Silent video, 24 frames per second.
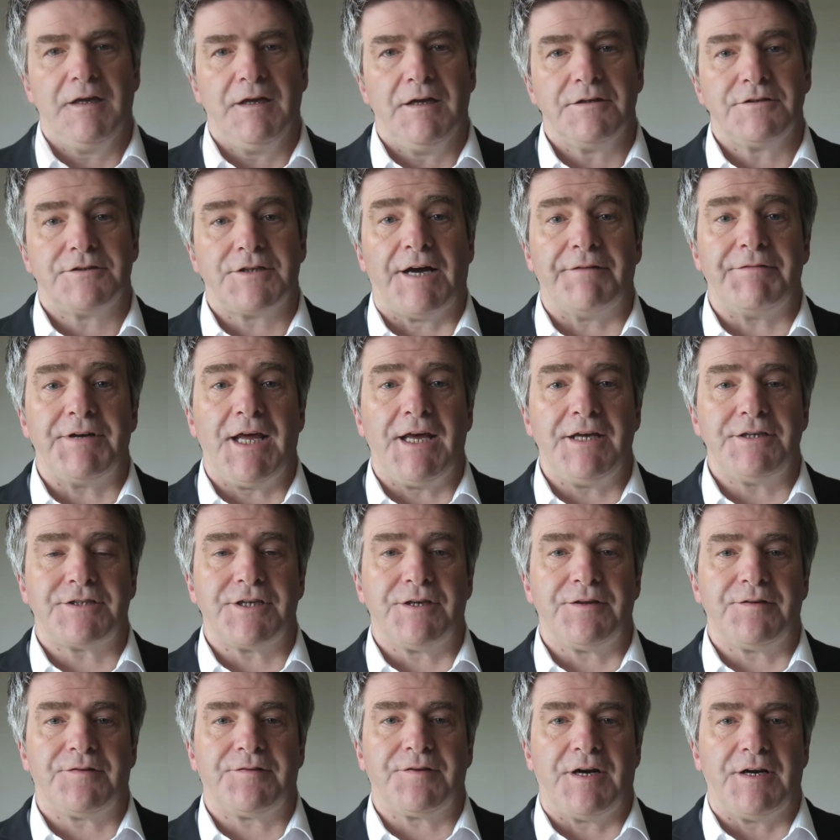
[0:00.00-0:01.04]
Travel
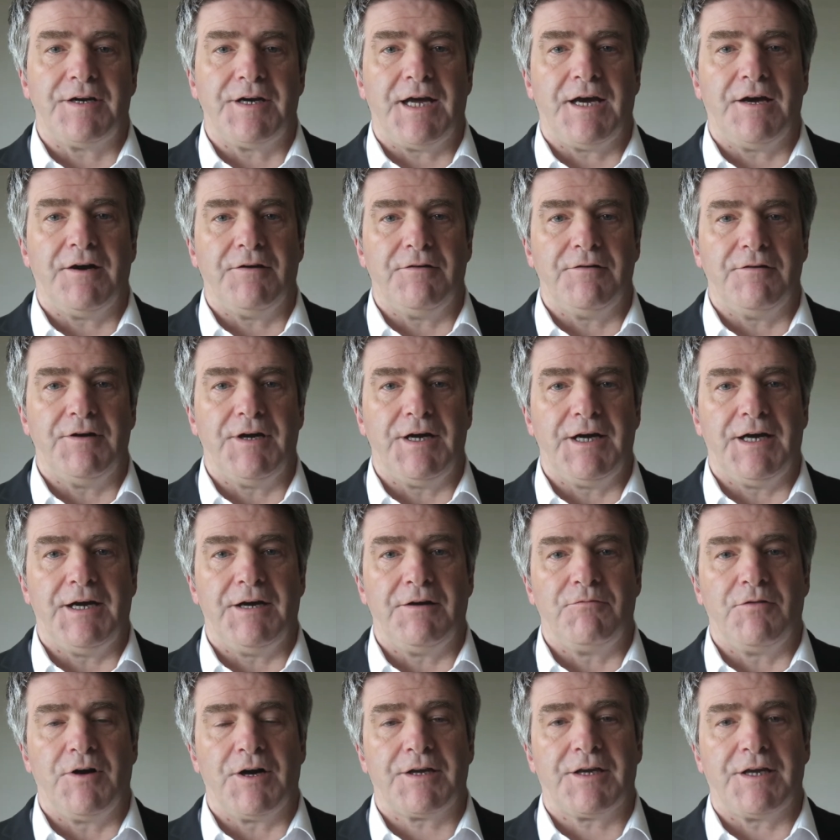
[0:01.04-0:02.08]
agents are now
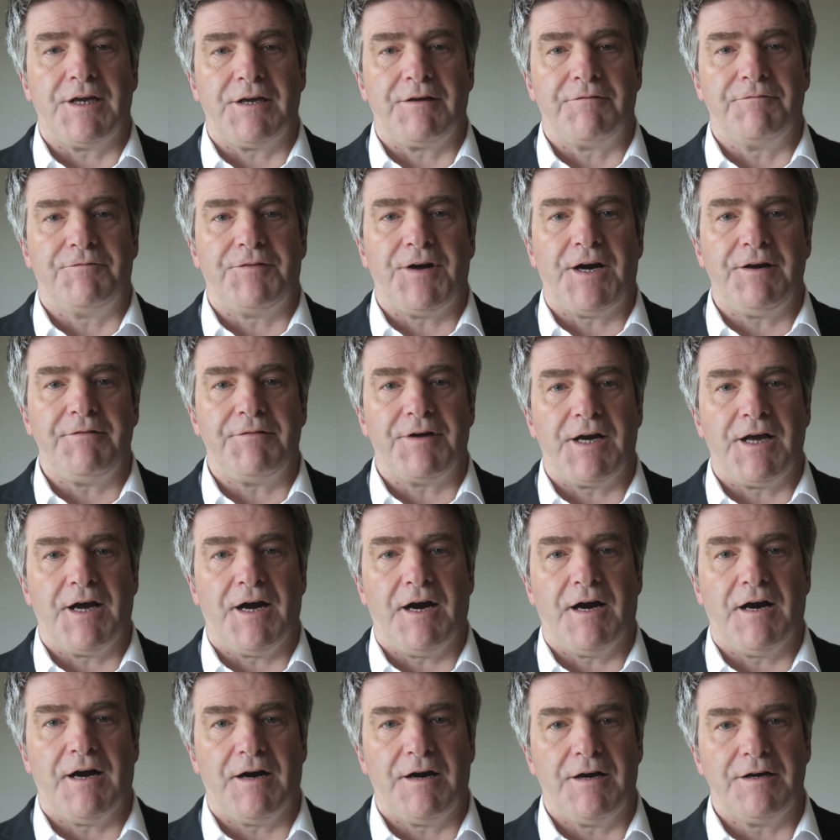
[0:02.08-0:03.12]
working very, very
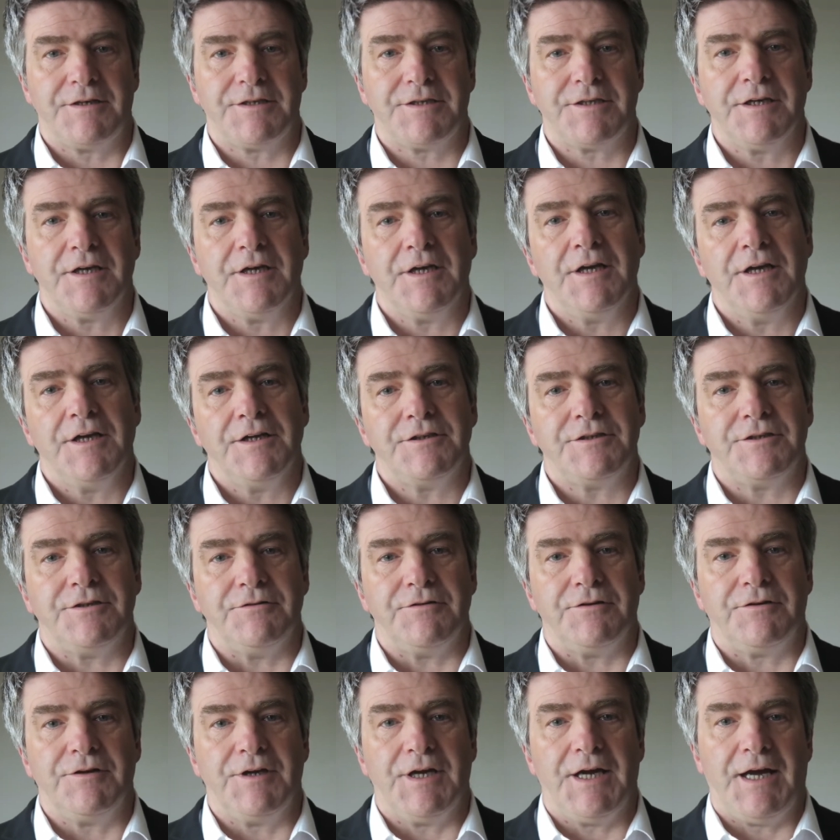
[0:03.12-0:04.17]
hard
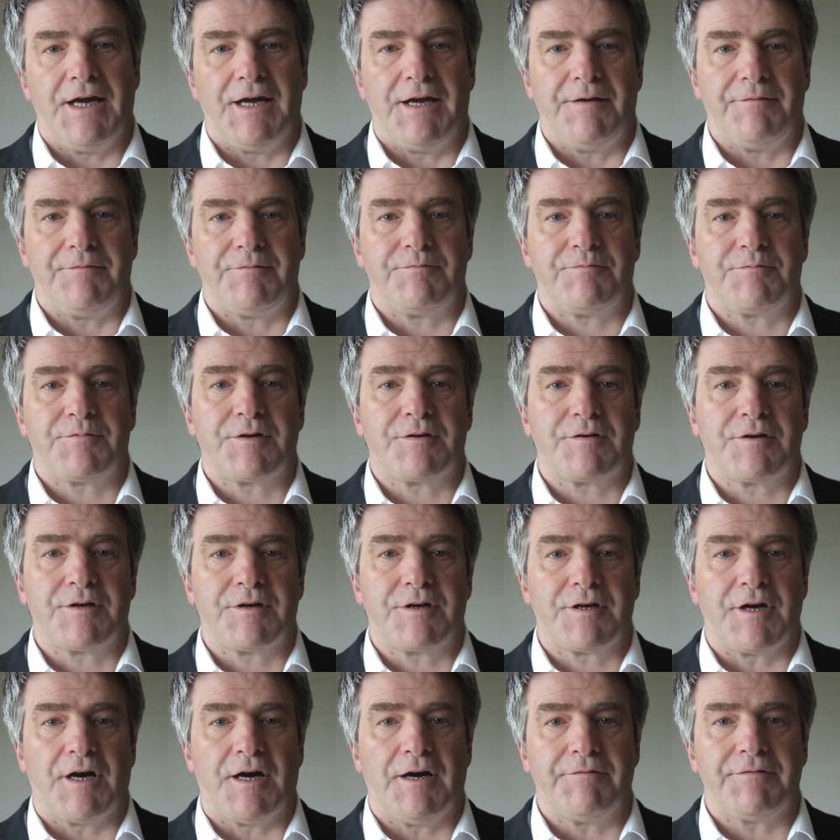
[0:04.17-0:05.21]
to
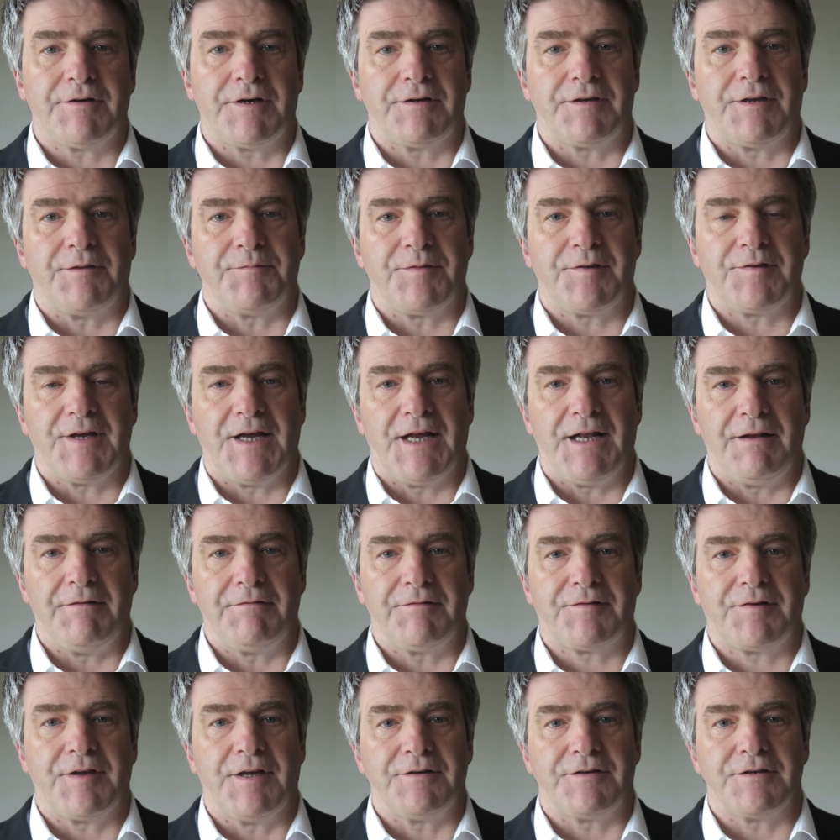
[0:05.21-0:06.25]
cover
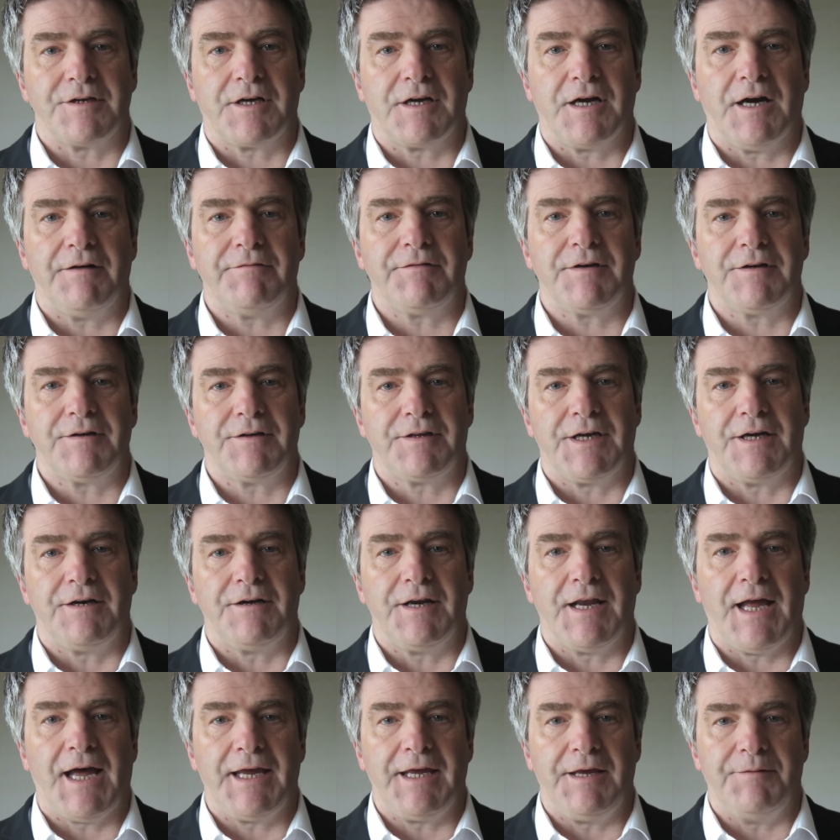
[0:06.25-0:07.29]
themselves and to cover their
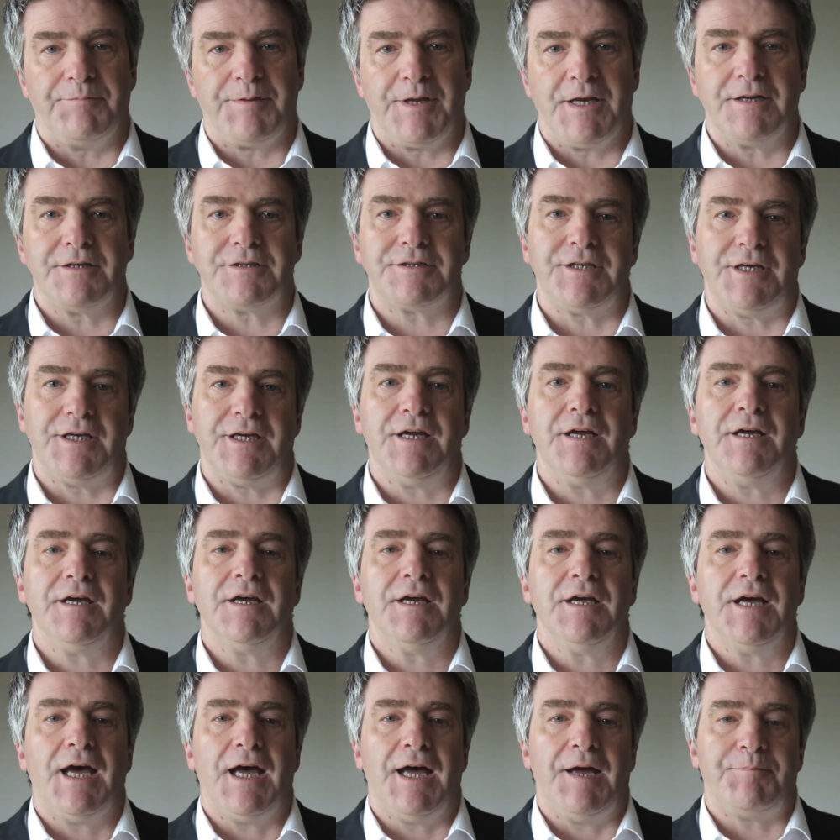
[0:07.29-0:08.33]
liability,
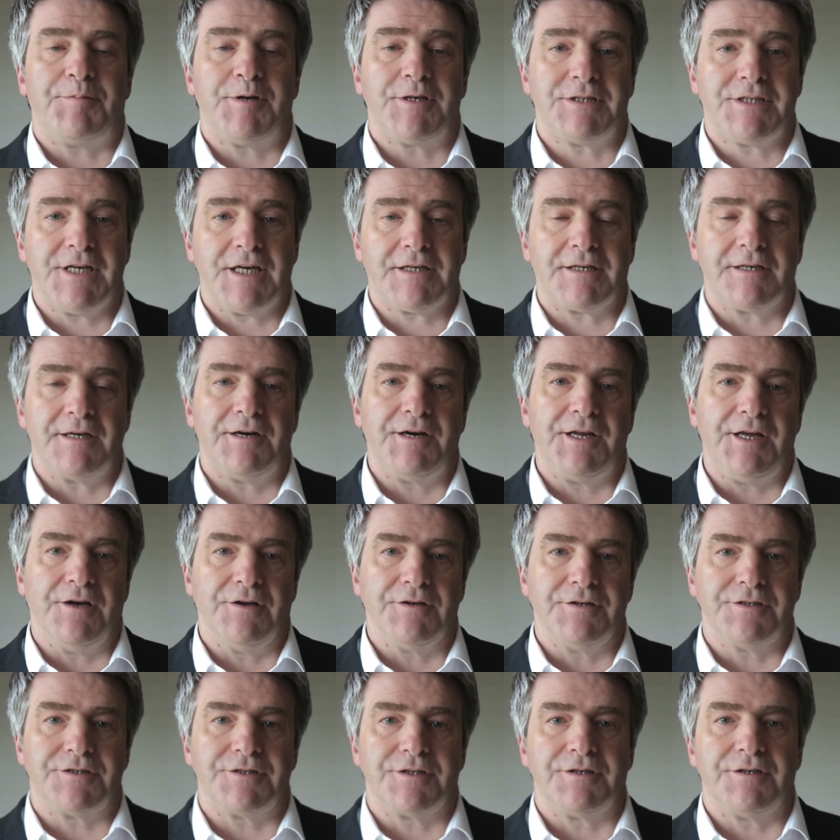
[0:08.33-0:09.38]
particularly
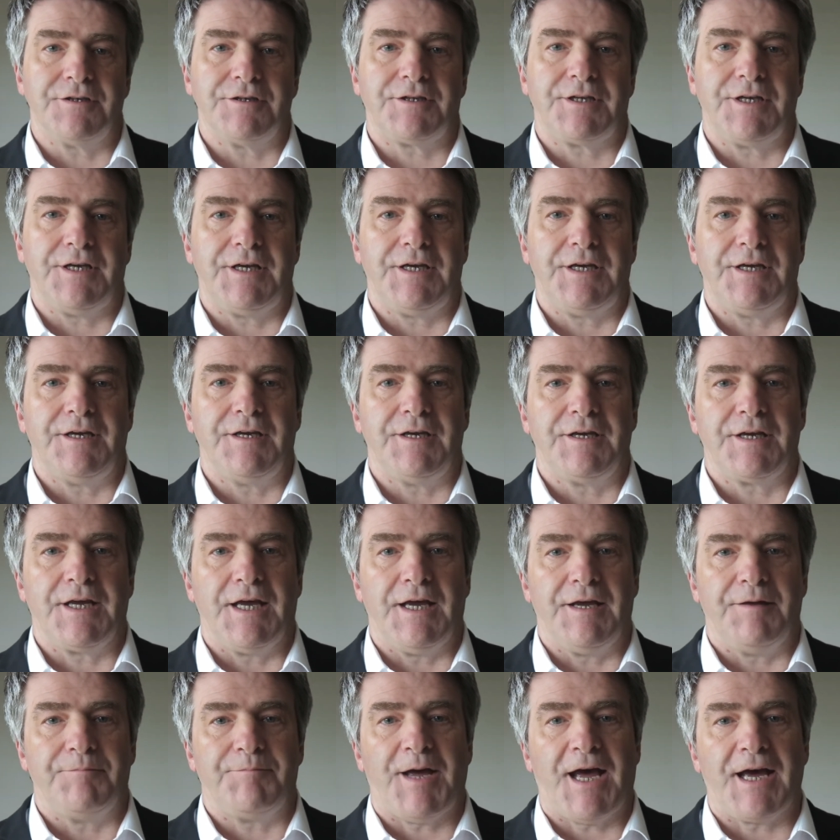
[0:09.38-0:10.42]
under
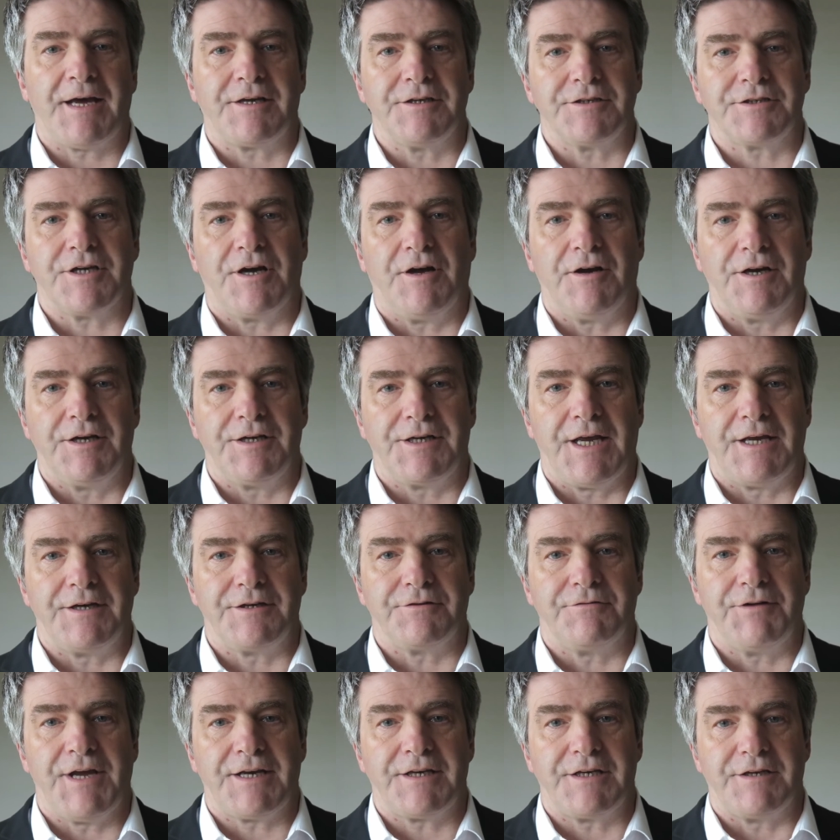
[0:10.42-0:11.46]
the Package Holiday
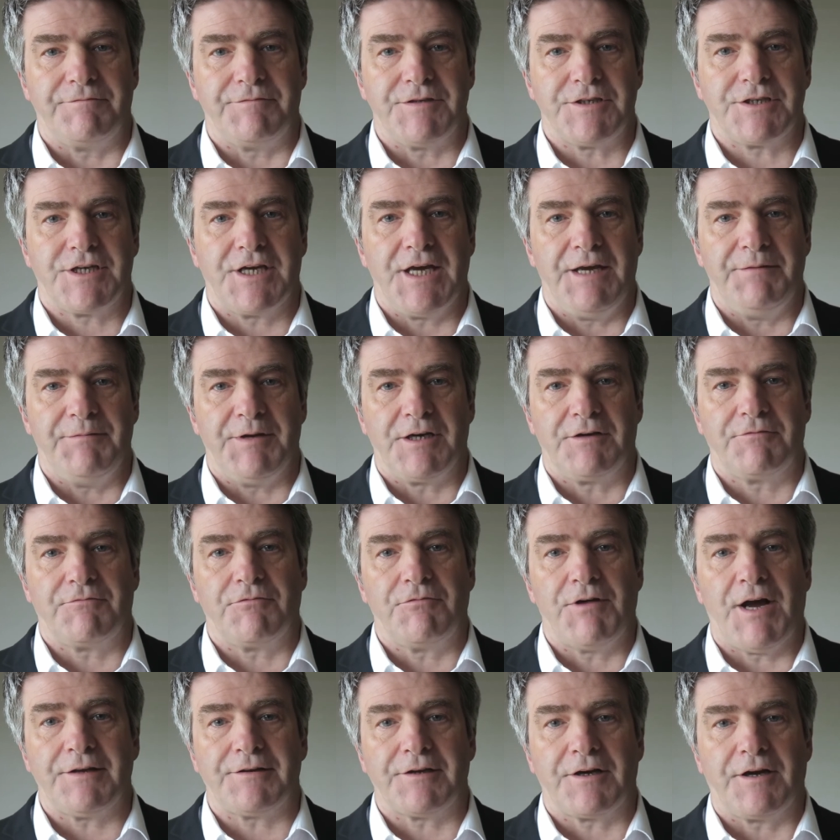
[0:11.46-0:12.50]
Directive, which came in
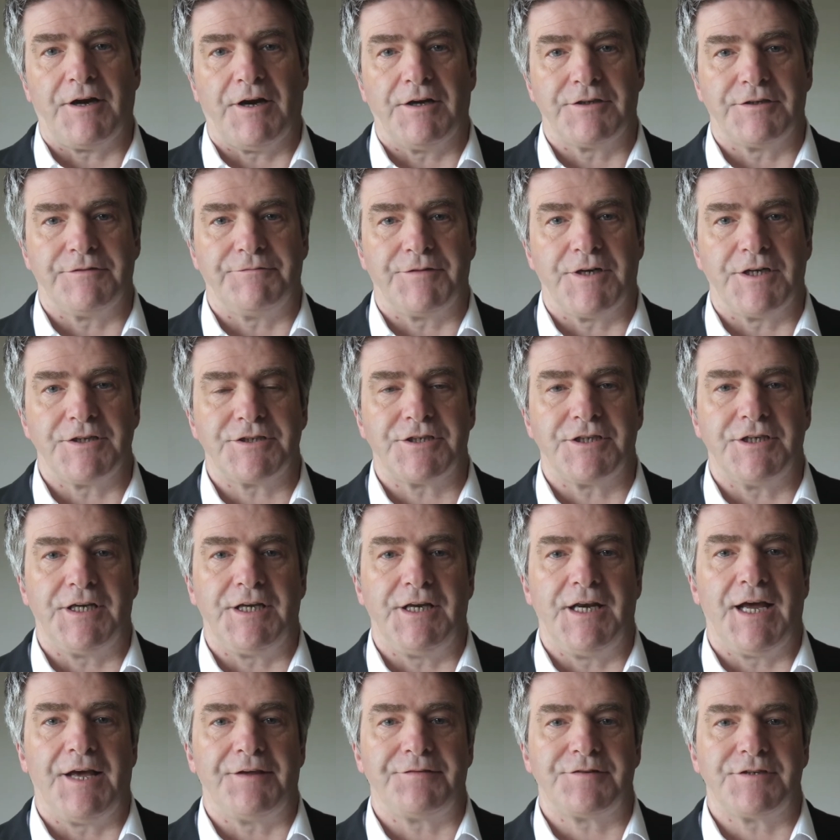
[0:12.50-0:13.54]
rather controversially
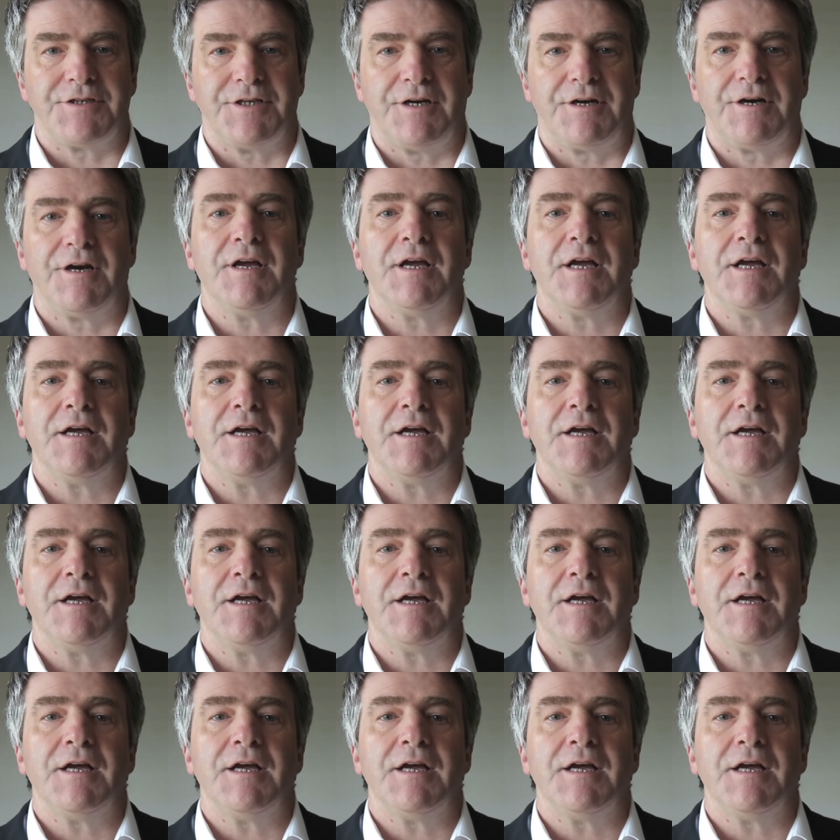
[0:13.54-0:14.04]
last year.